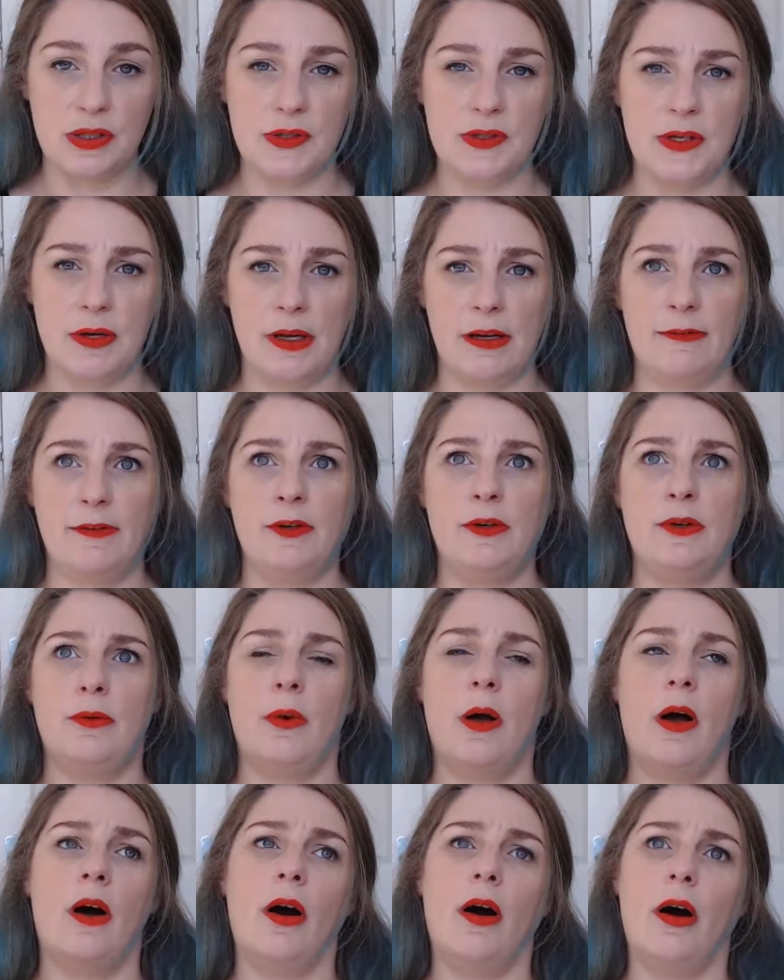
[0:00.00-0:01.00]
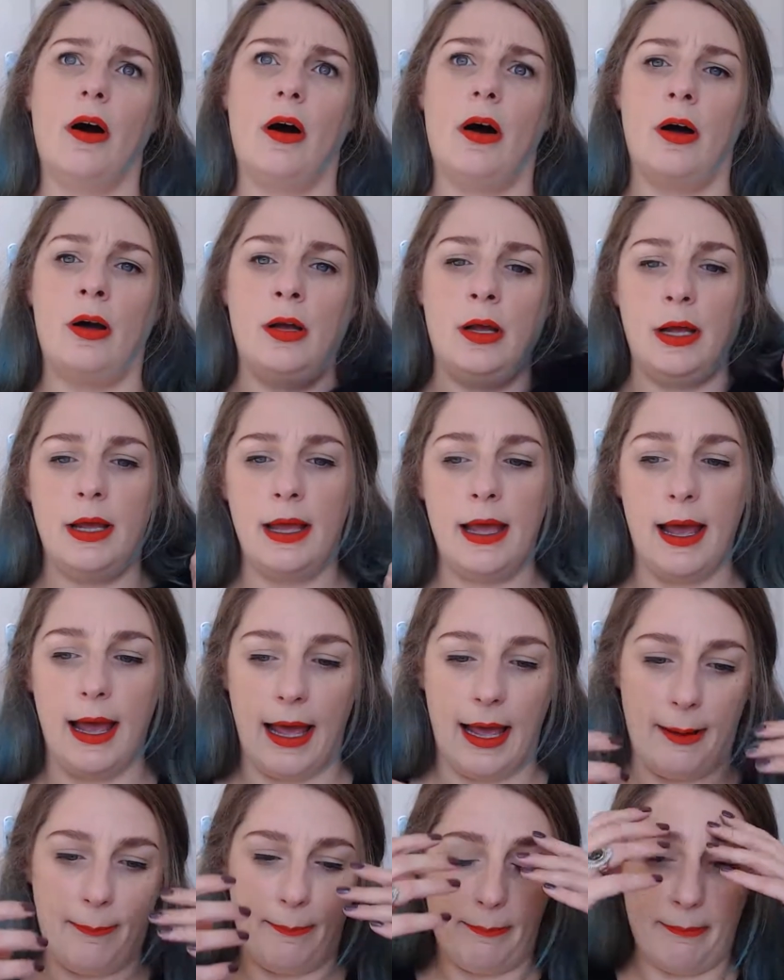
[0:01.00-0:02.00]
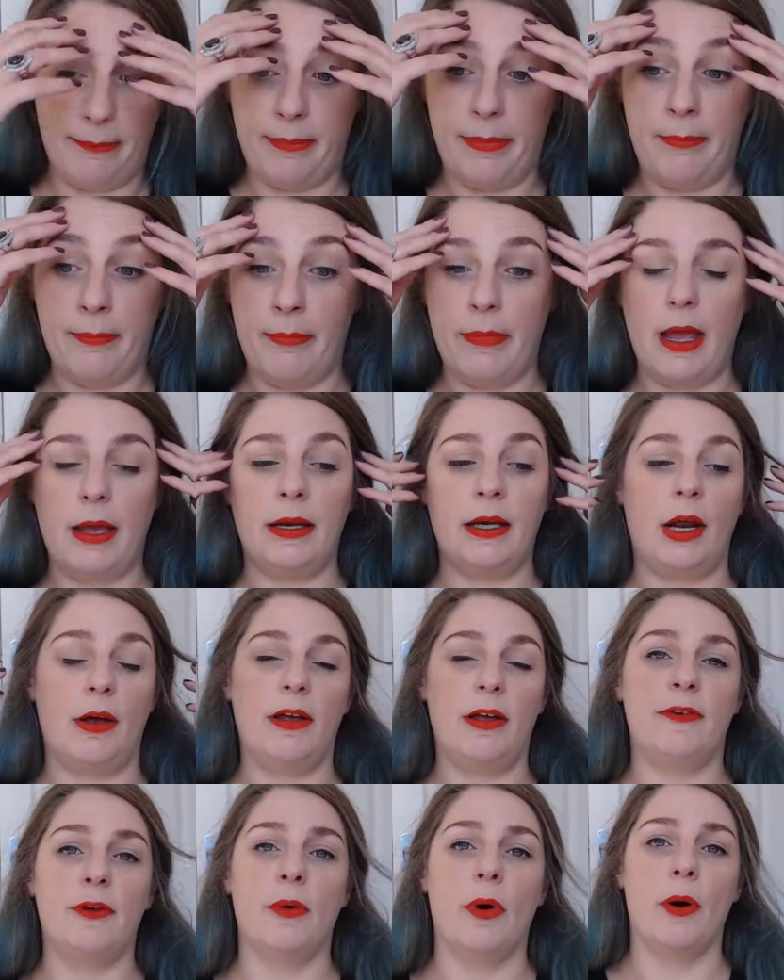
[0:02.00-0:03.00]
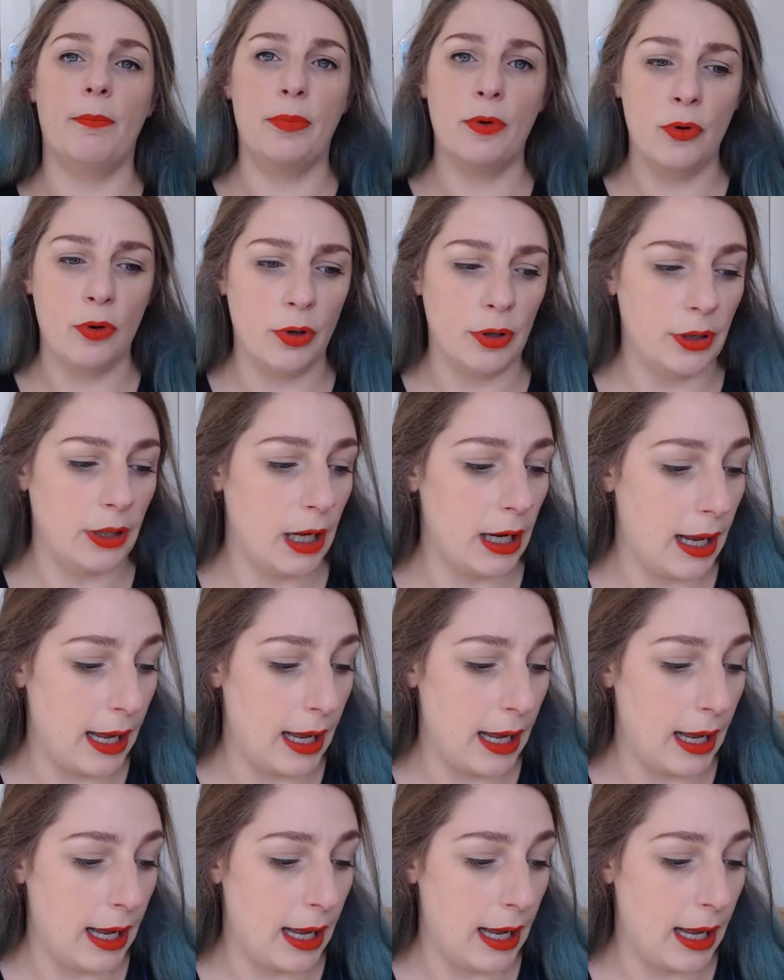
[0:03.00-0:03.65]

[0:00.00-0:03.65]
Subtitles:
So if you are, if you are born